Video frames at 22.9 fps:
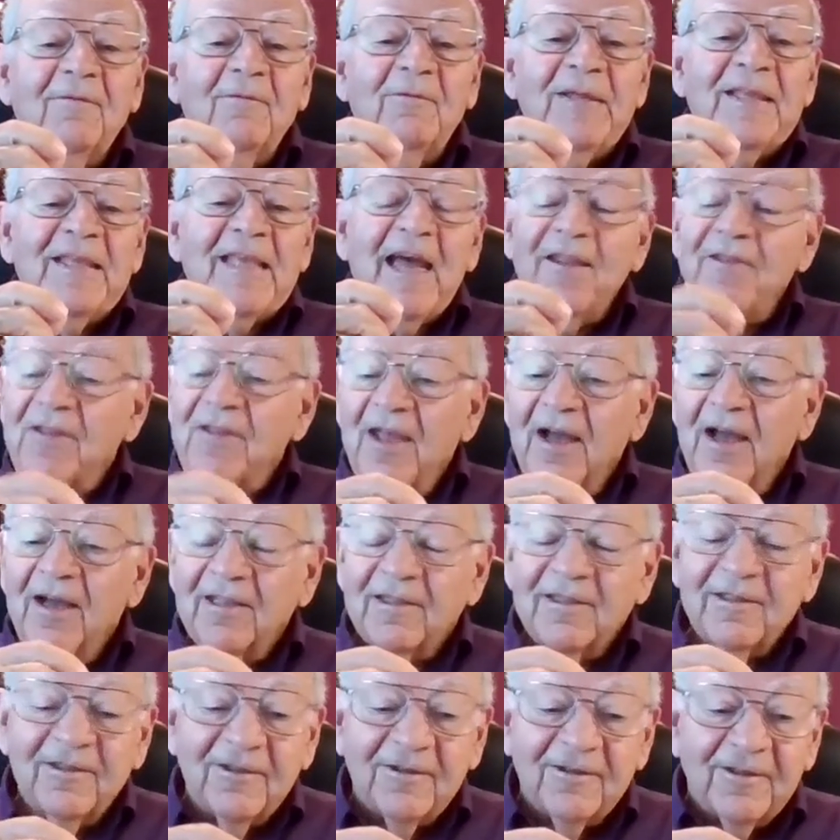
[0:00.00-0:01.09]
we
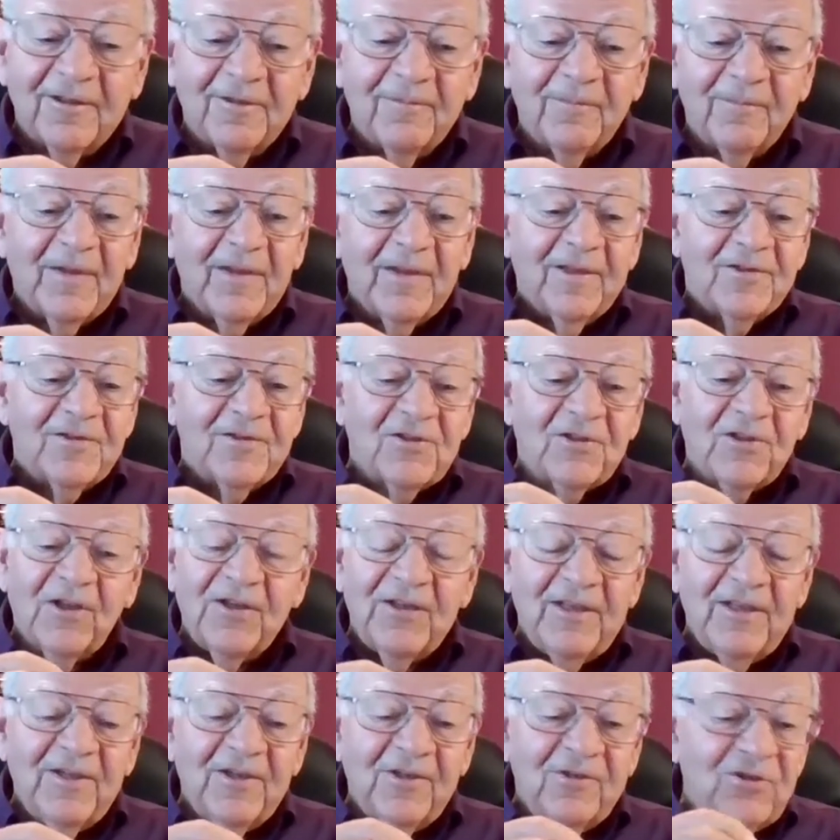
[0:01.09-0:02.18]
cannot
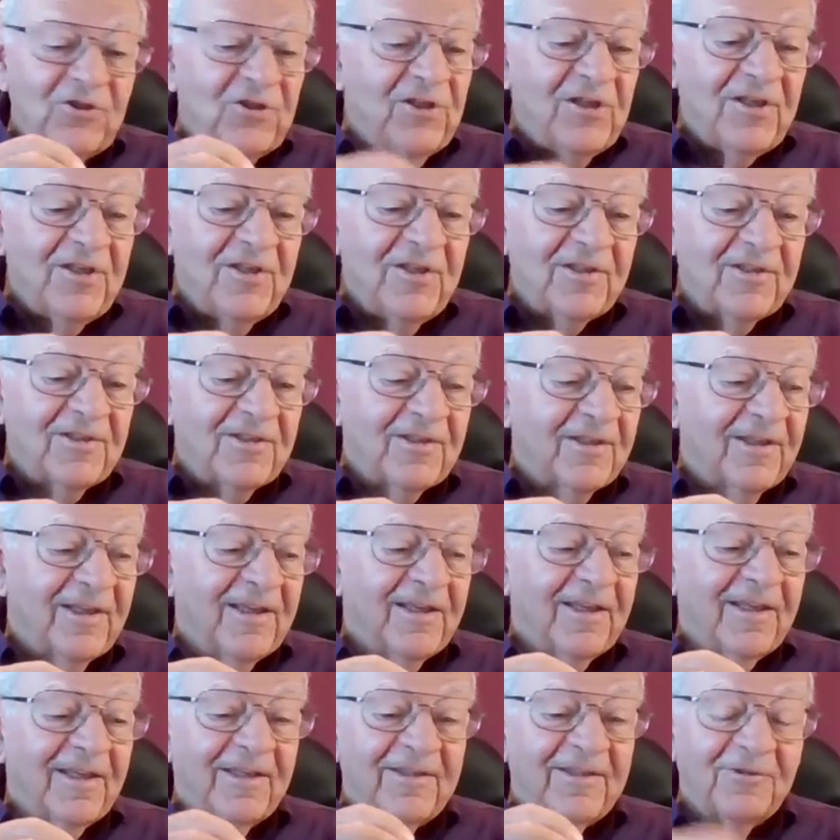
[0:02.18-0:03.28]
study the genes
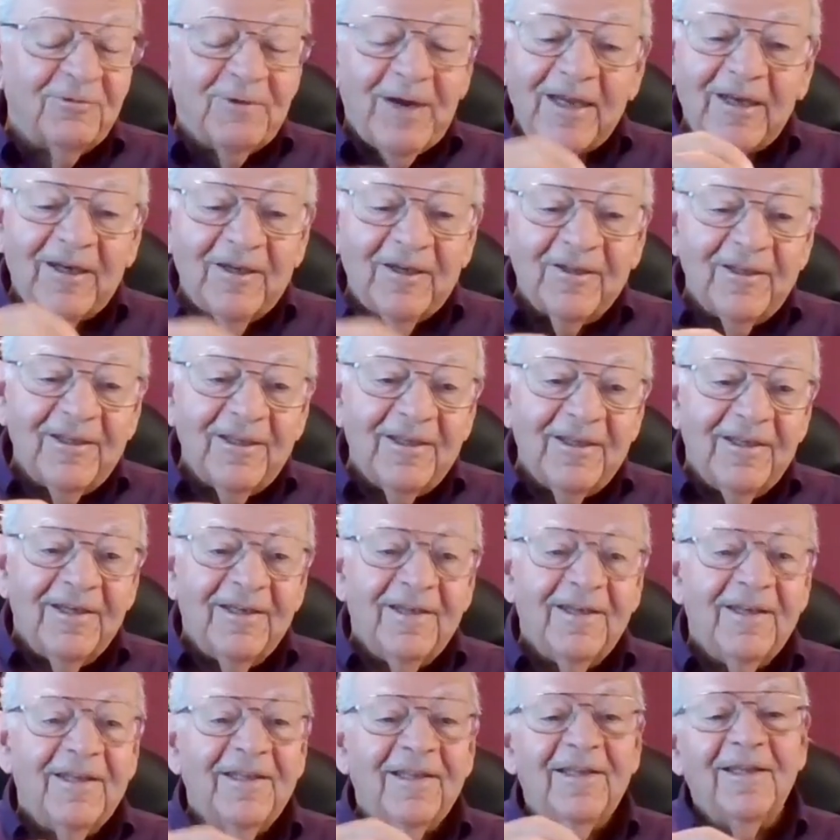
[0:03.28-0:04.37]
directly
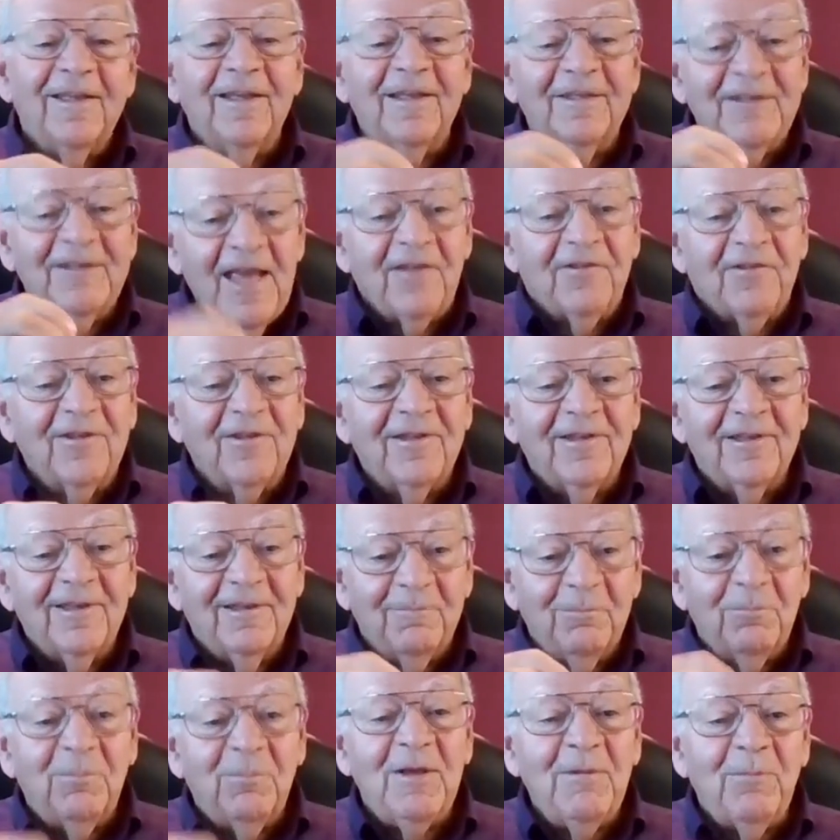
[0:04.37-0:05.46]
yet
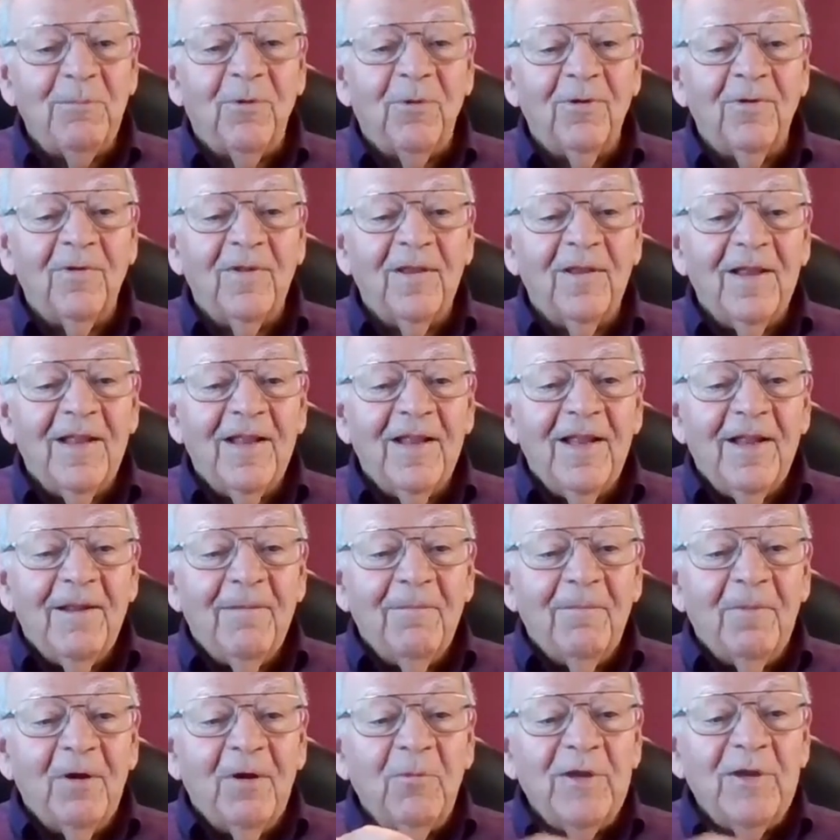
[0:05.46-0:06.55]
in people,
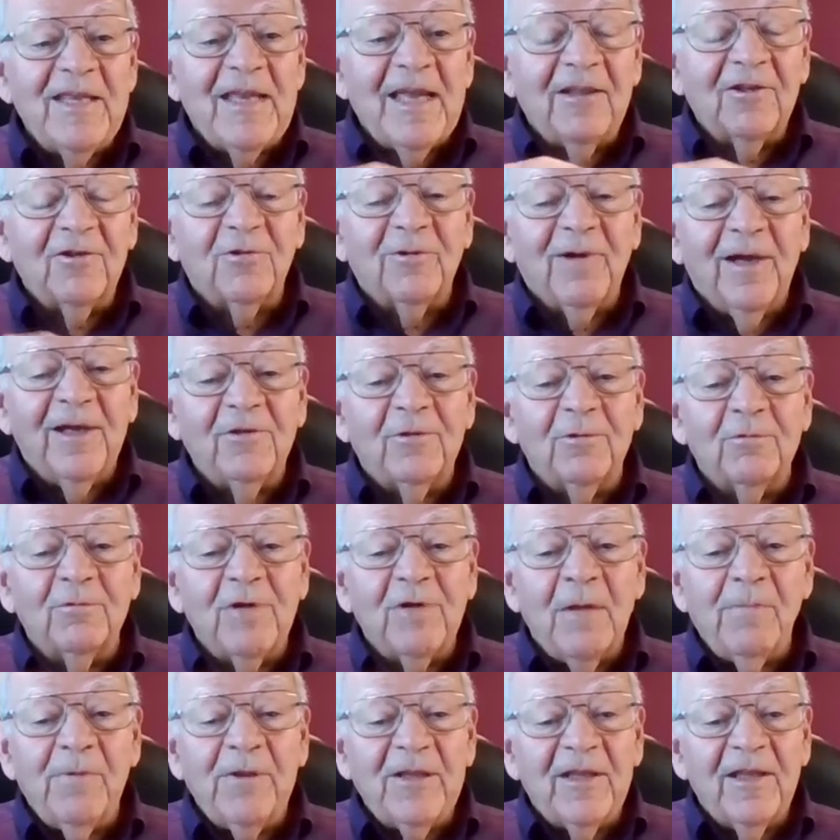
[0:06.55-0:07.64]
but we can try to
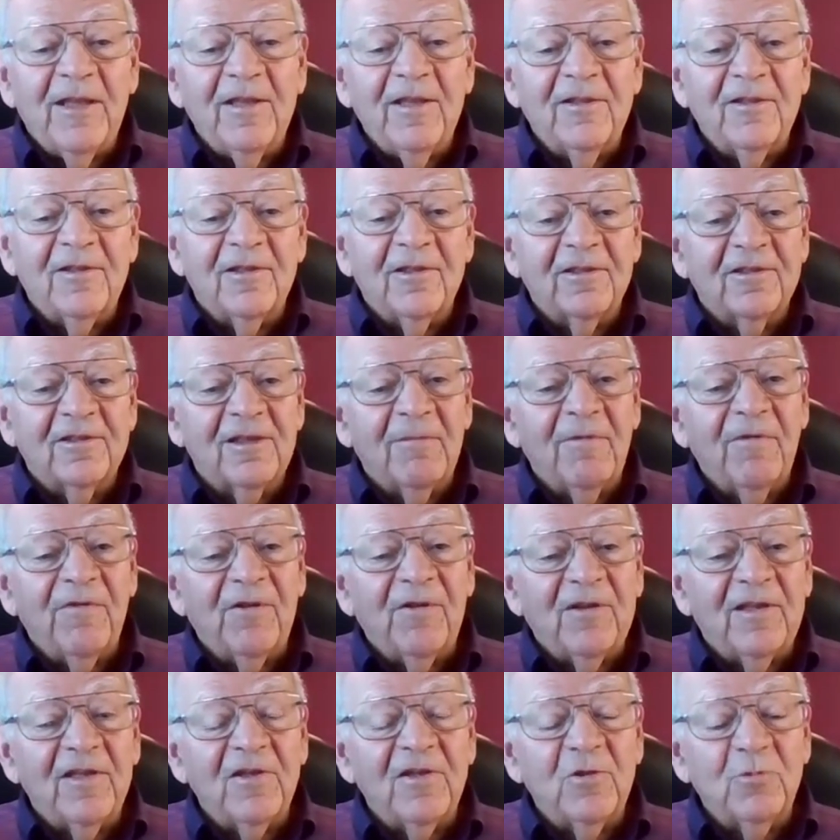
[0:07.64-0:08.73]
replicate some of
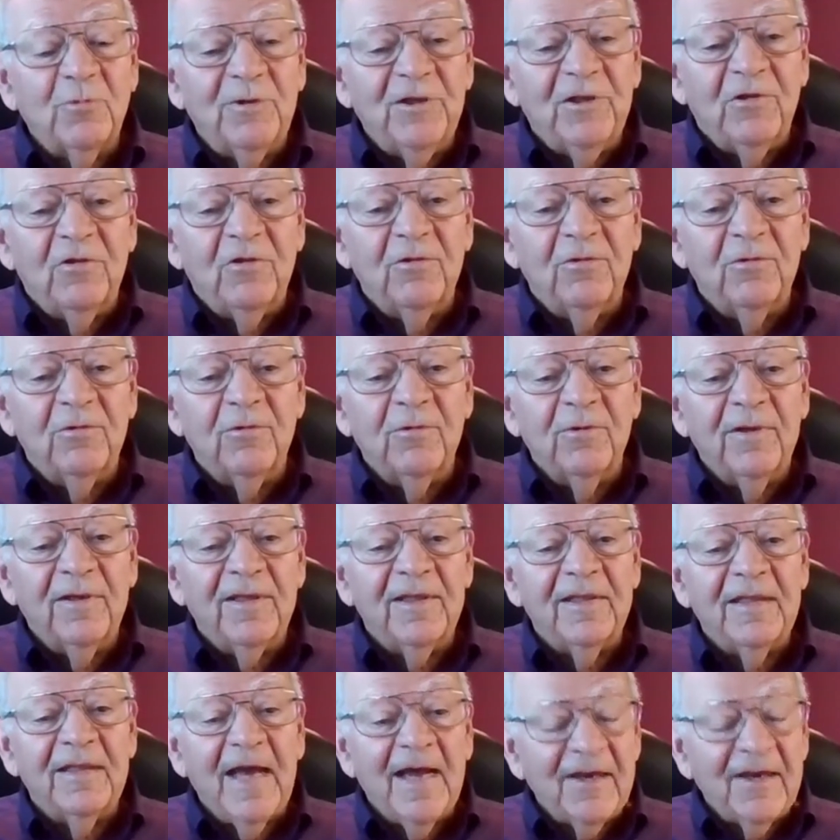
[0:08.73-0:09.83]
the things we do
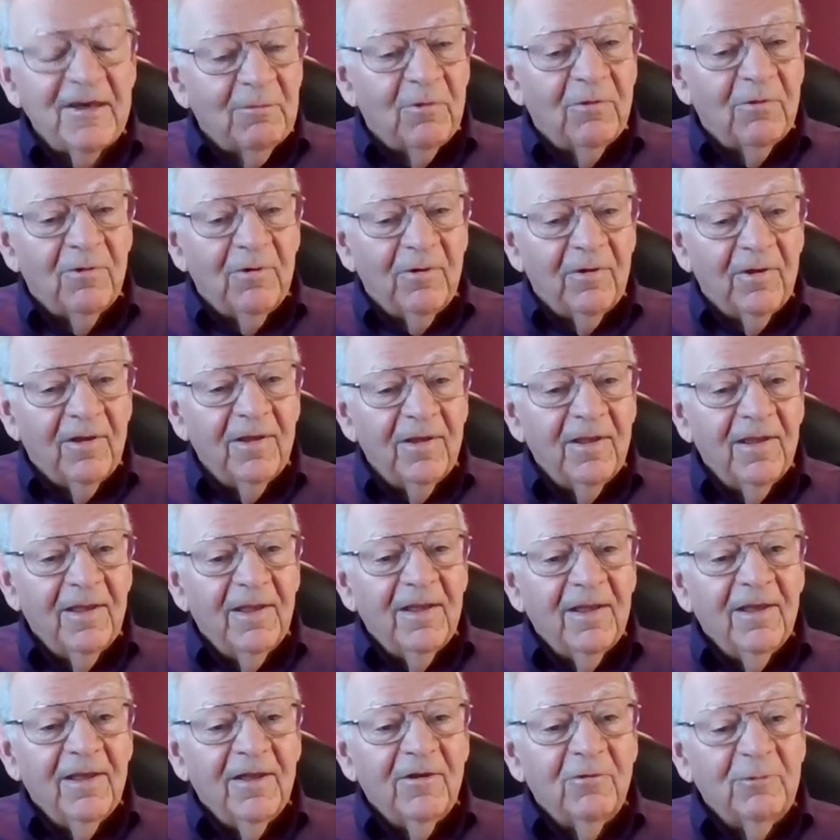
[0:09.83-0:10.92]
in animal
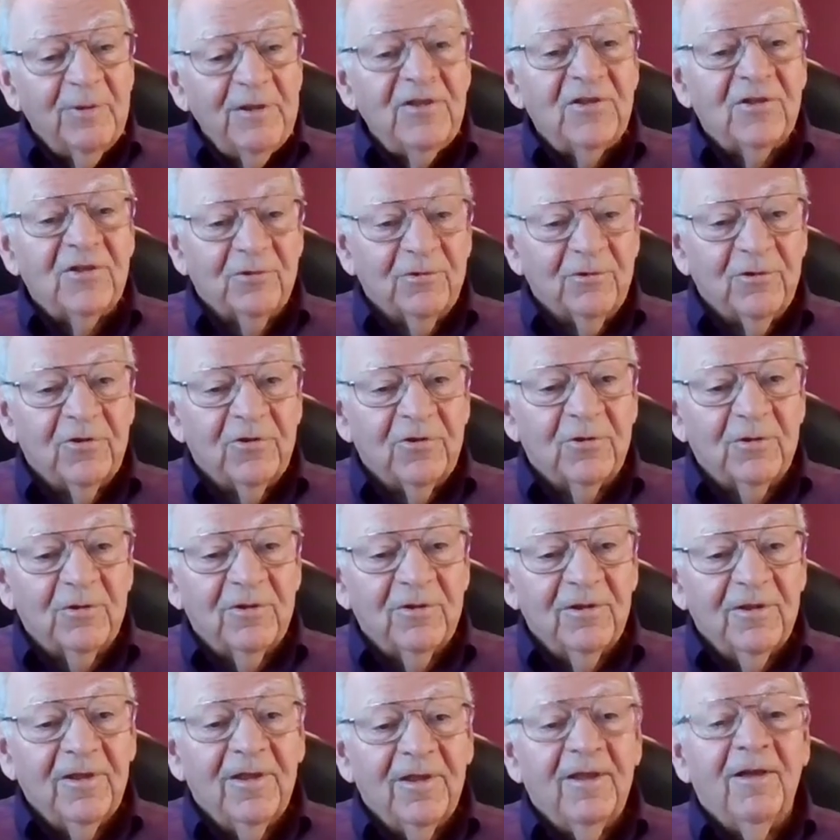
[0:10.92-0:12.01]
research,
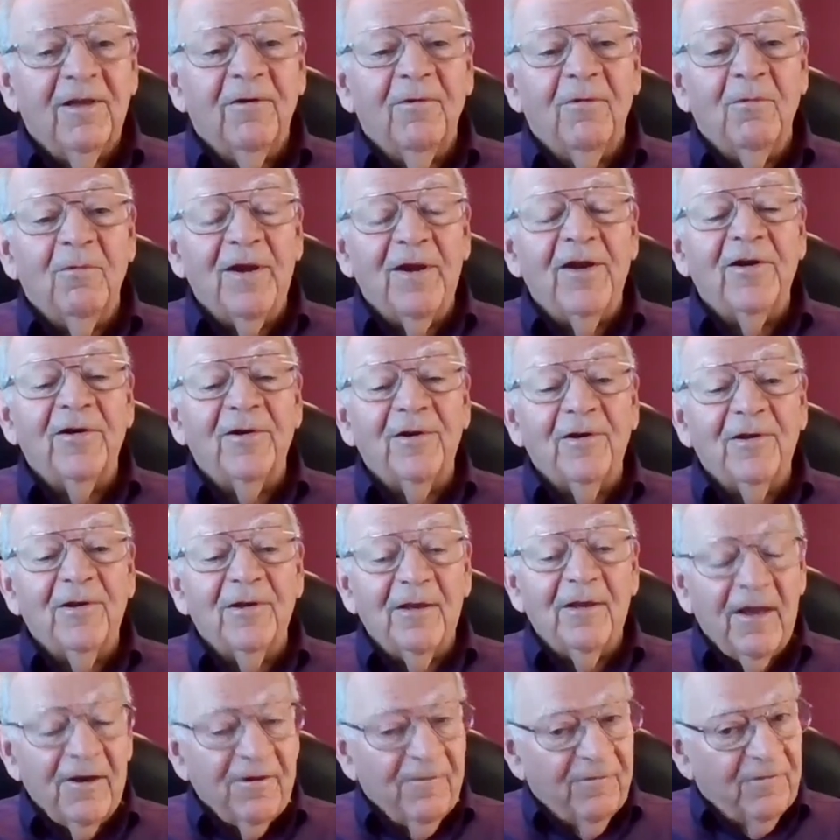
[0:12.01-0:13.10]
where
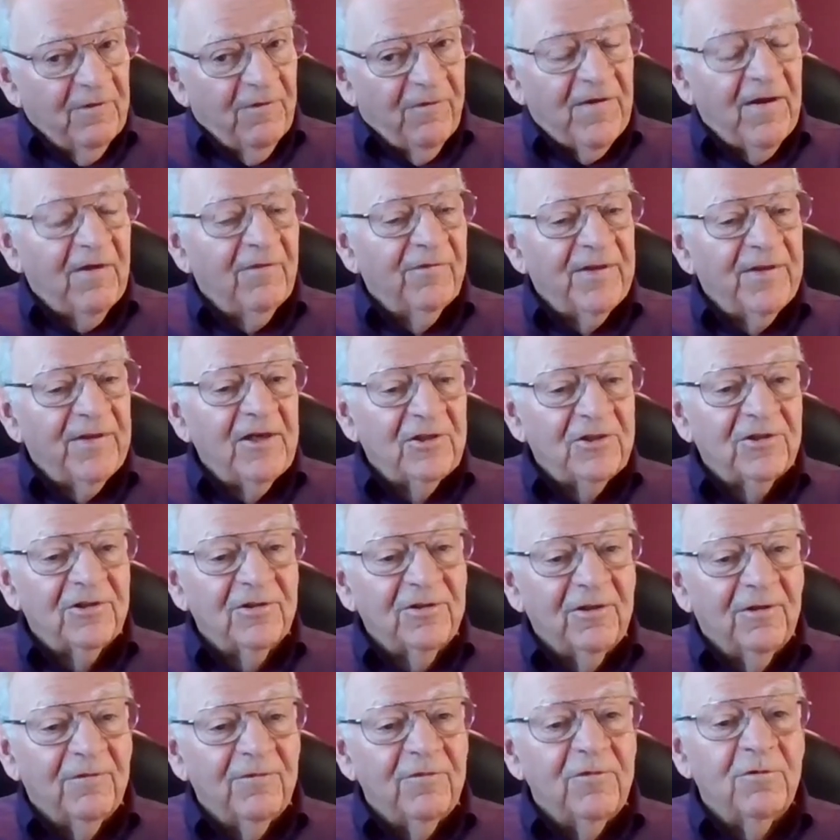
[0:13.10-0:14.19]
a lot of the
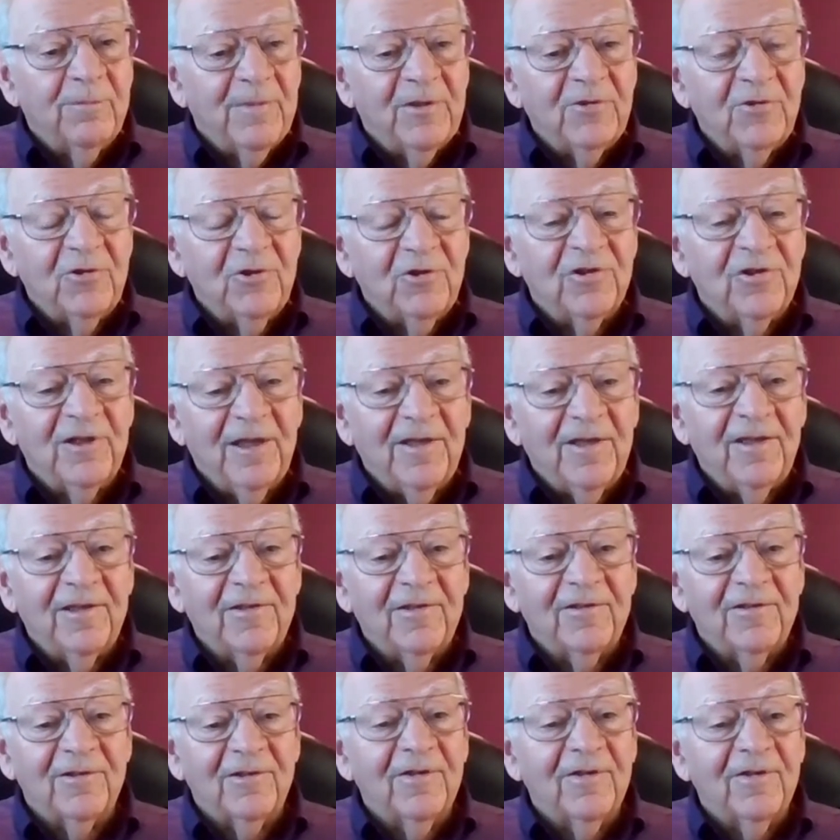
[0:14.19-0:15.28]
foundation of human
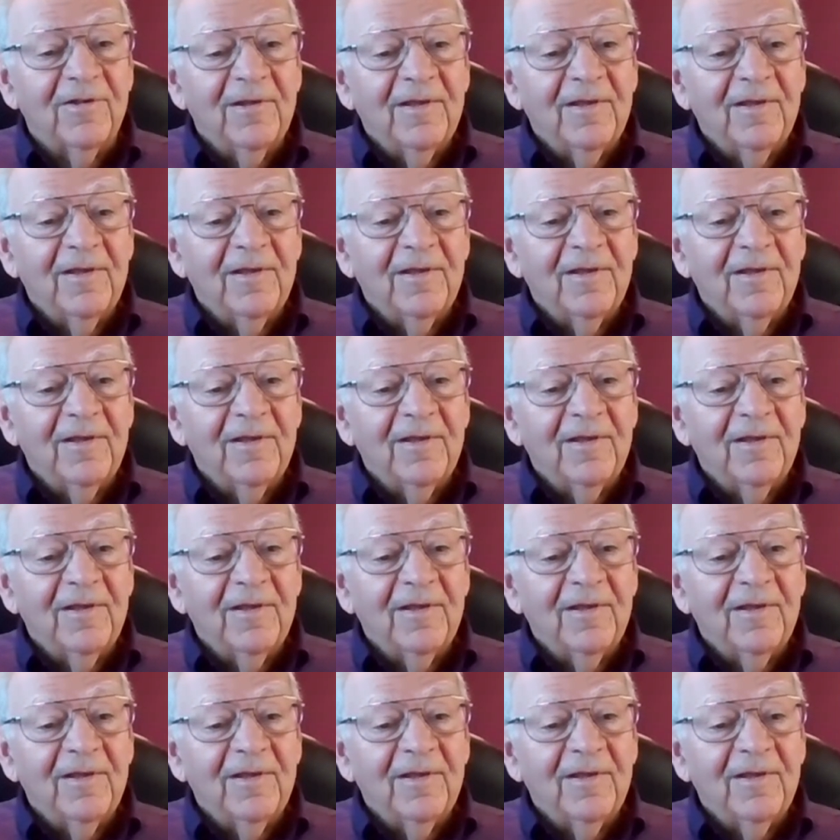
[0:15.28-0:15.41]
genetics